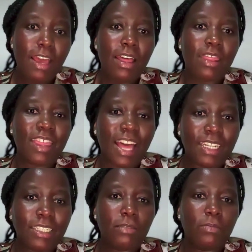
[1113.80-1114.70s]

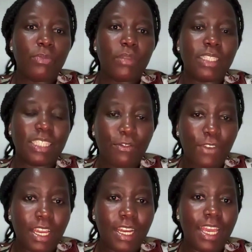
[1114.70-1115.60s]
that
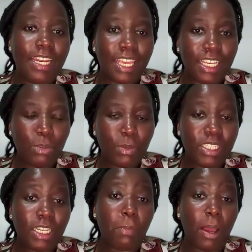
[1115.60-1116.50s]
civic engagement
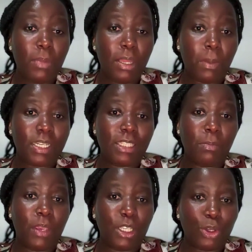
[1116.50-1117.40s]
and public
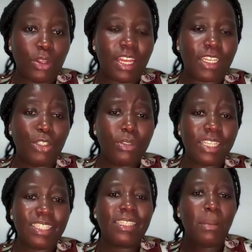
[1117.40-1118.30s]
participation that
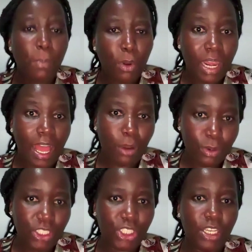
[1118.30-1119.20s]
uses simple
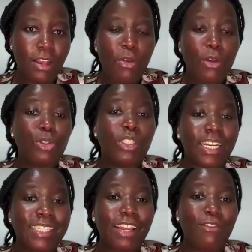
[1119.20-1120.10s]
language to
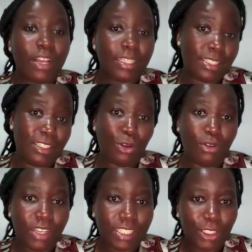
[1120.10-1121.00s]
just advance these
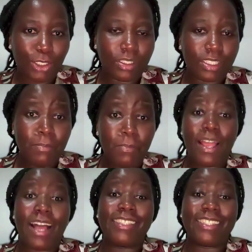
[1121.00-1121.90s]
conversations. As